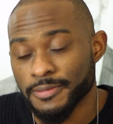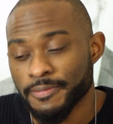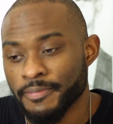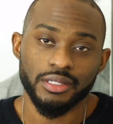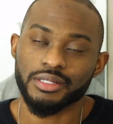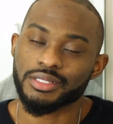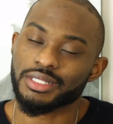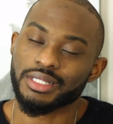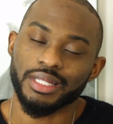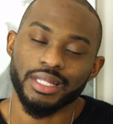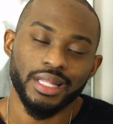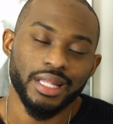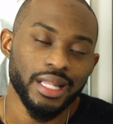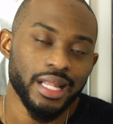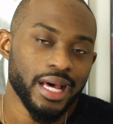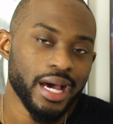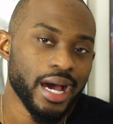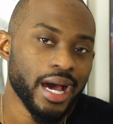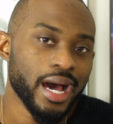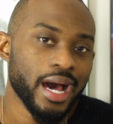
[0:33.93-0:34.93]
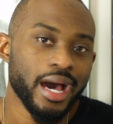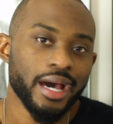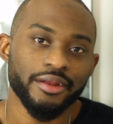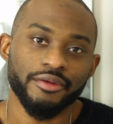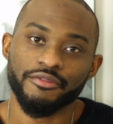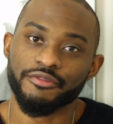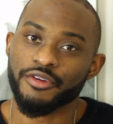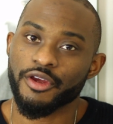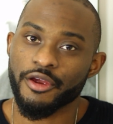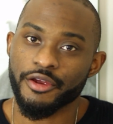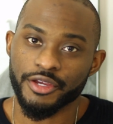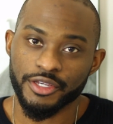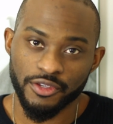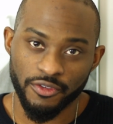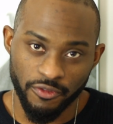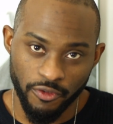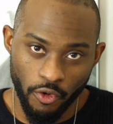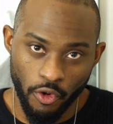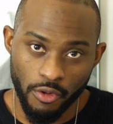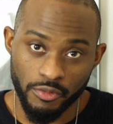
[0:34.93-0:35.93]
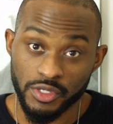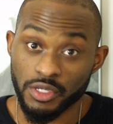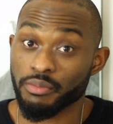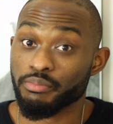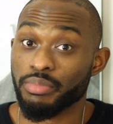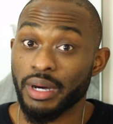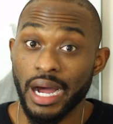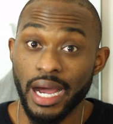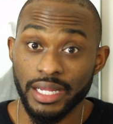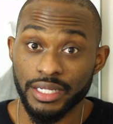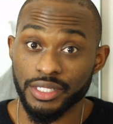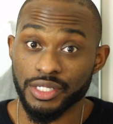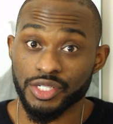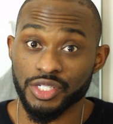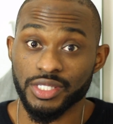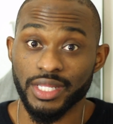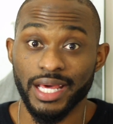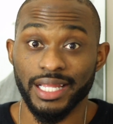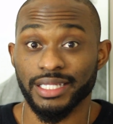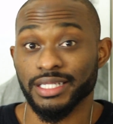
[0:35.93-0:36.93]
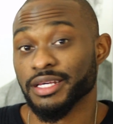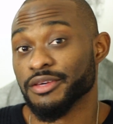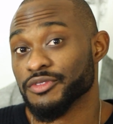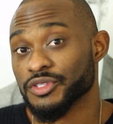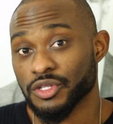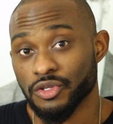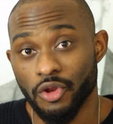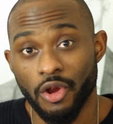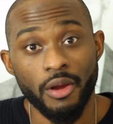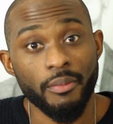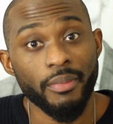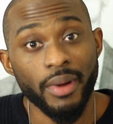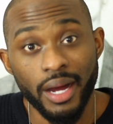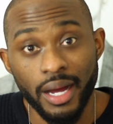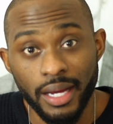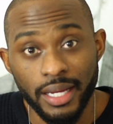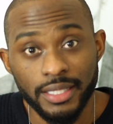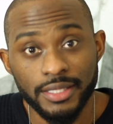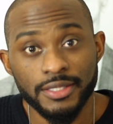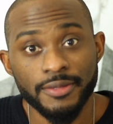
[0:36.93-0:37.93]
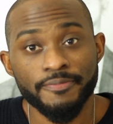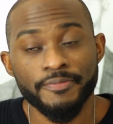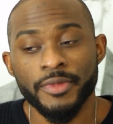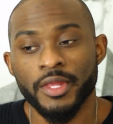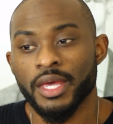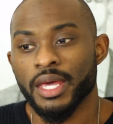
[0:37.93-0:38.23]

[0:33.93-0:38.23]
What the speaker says: There's a lot of various forms of bondage that lives in our minds,